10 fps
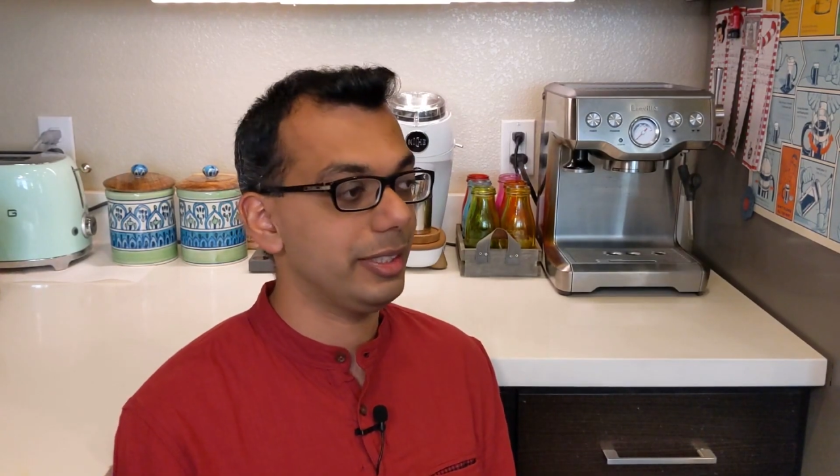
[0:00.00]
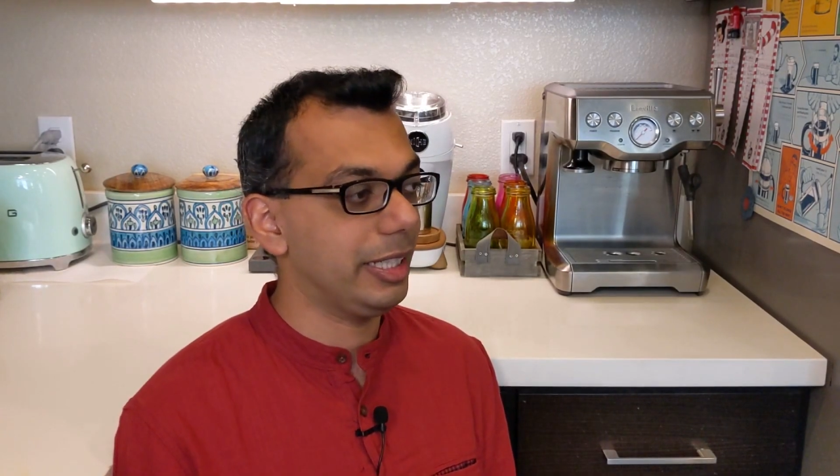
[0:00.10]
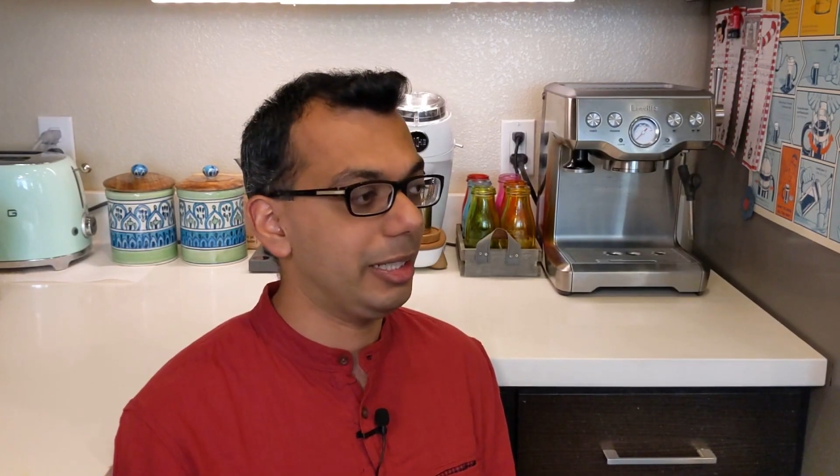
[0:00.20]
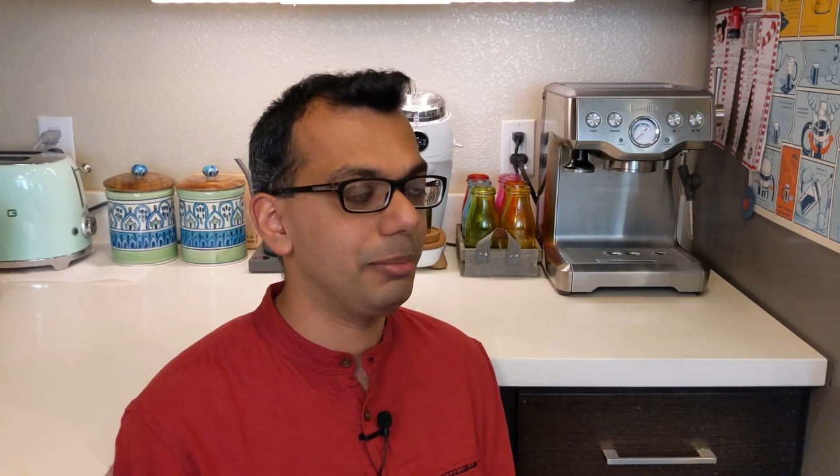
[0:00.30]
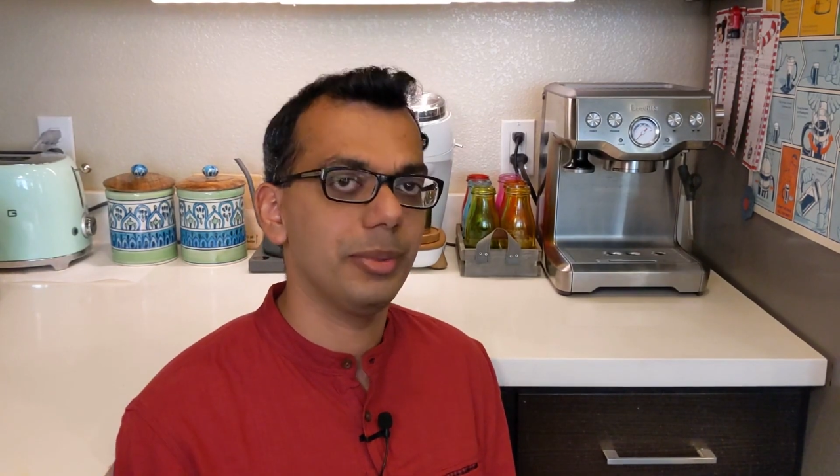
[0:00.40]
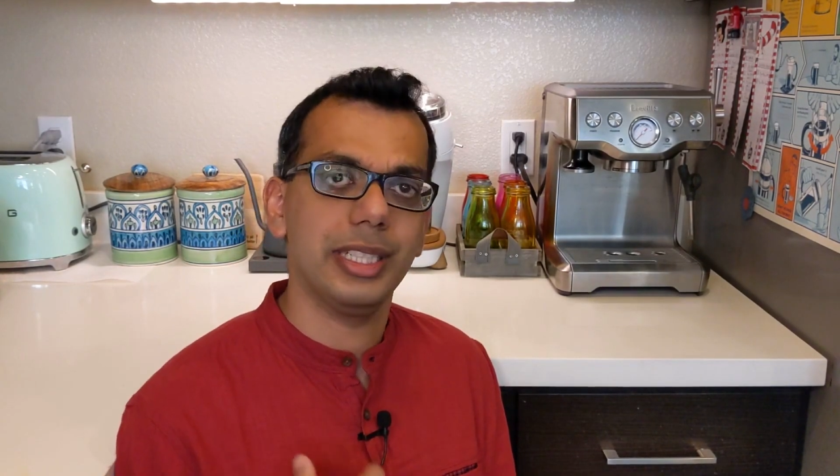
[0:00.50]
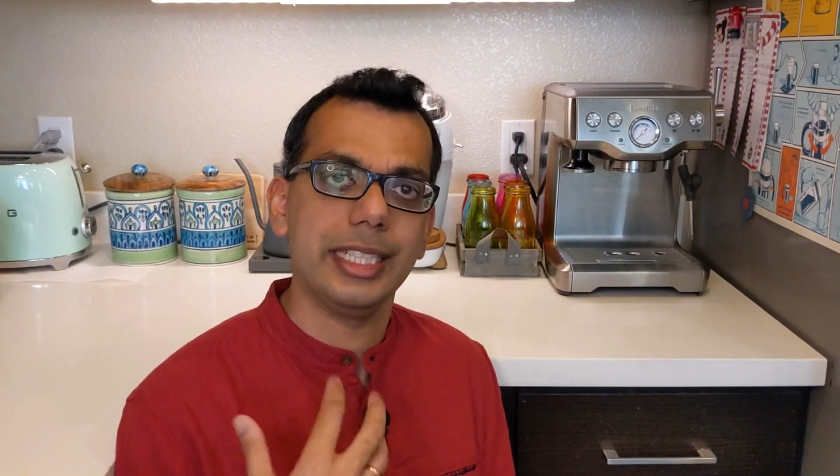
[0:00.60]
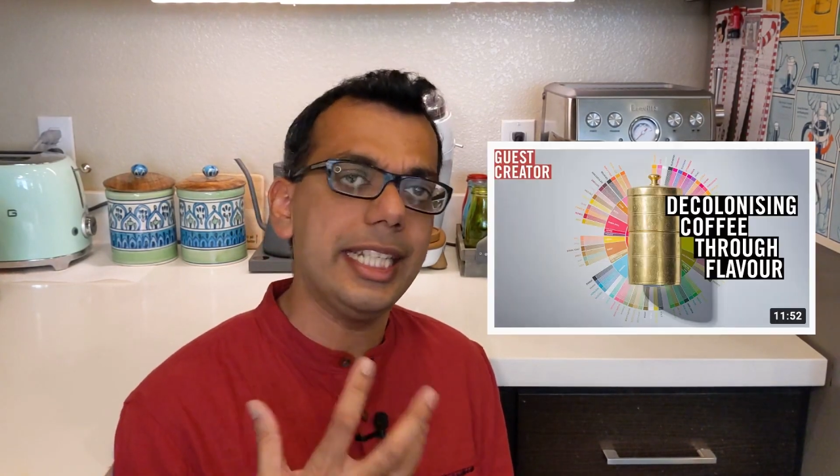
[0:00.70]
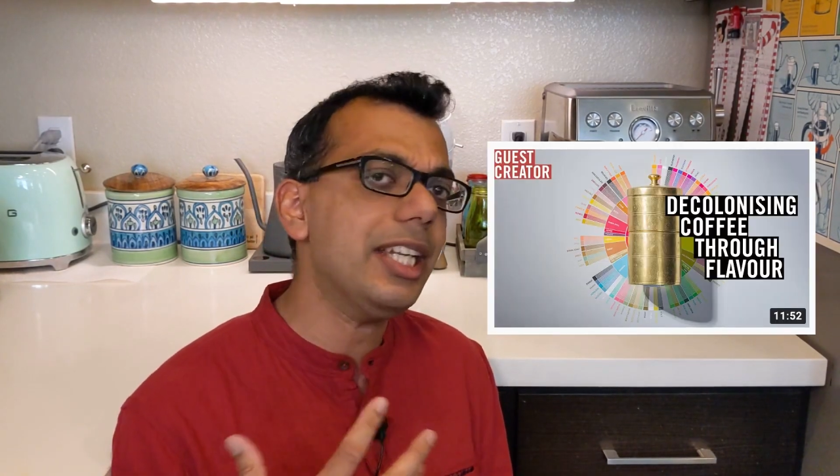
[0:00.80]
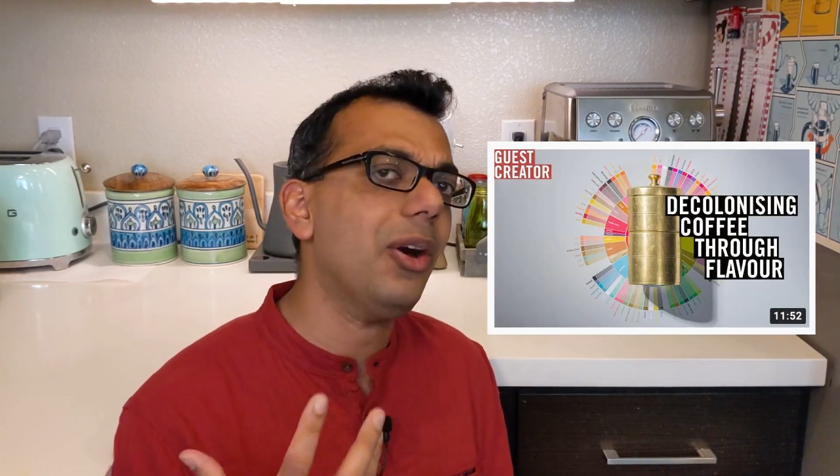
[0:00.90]

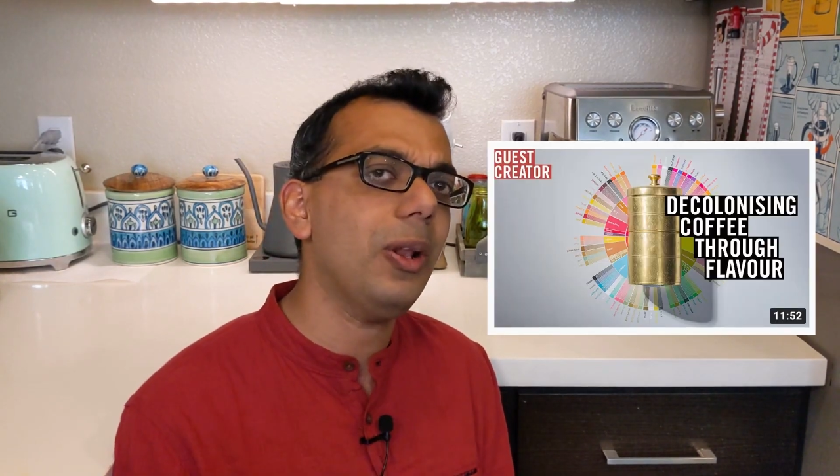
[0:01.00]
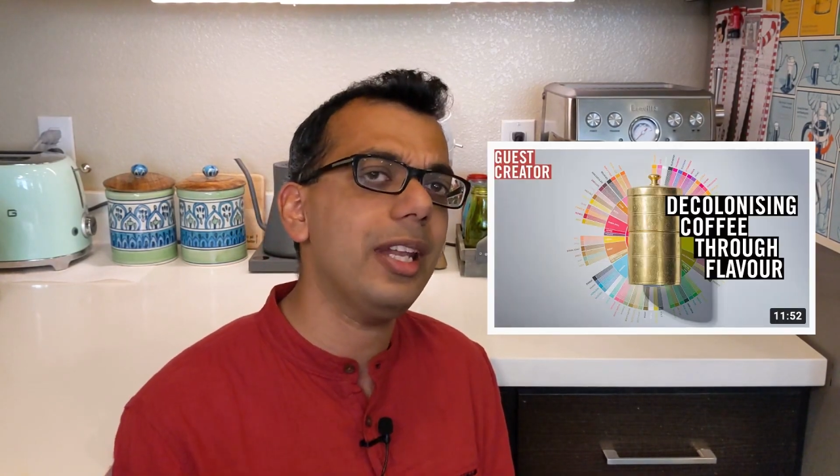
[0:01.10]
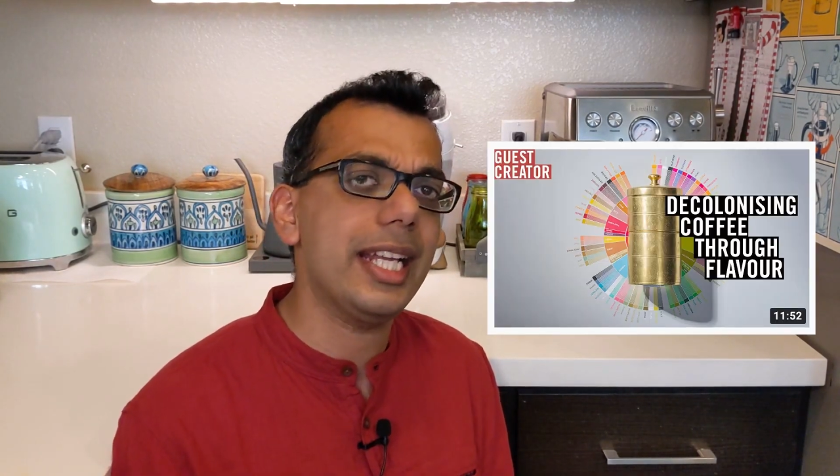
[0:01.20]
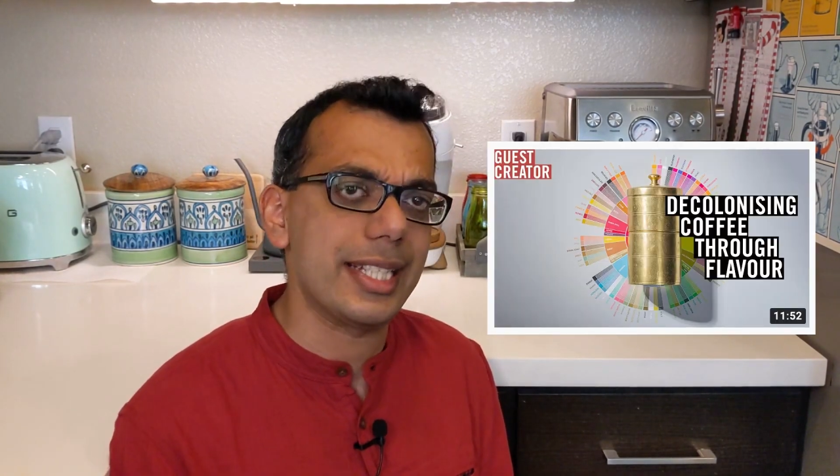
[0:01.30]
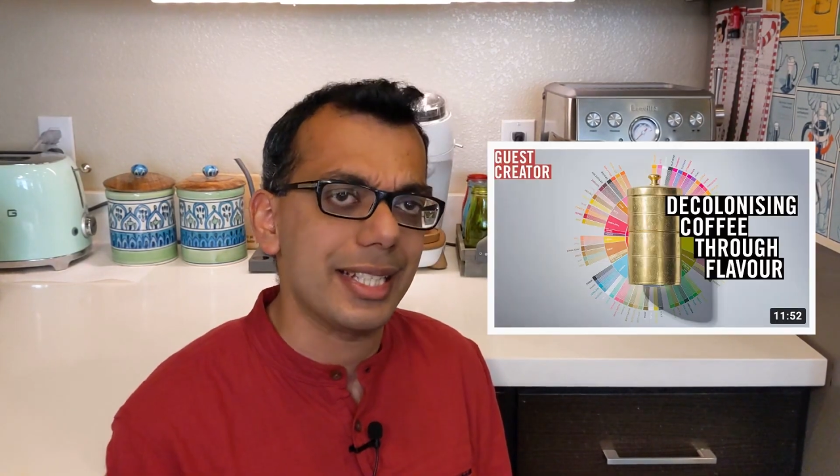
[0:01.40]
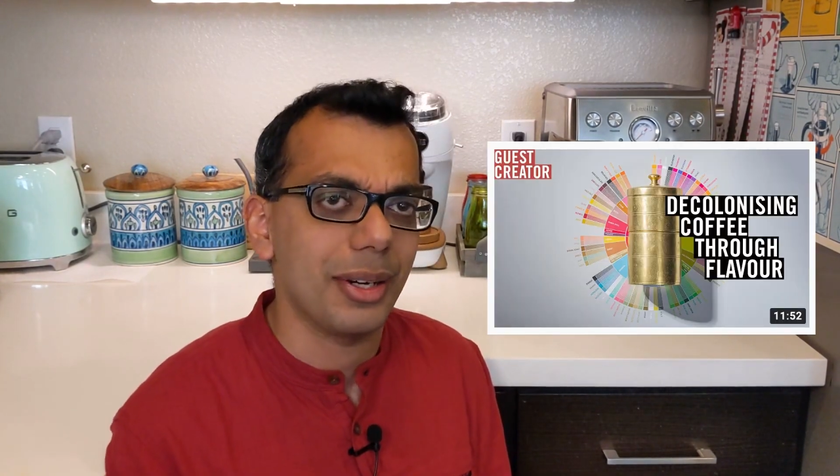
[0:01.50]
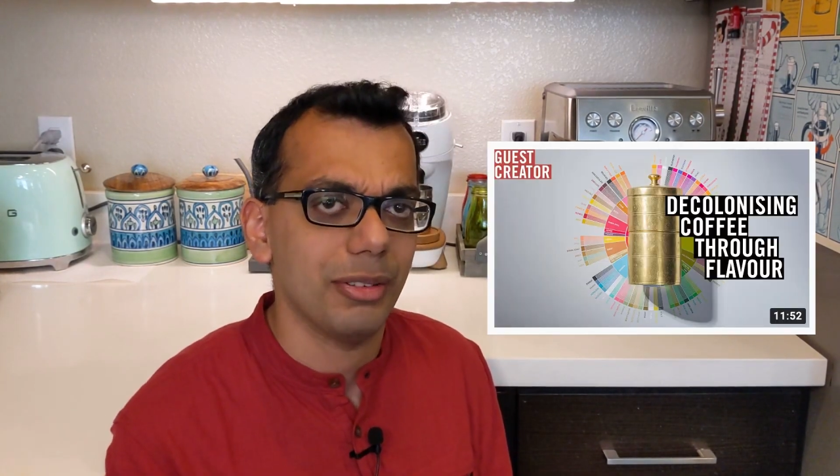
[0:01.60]
Decolonizing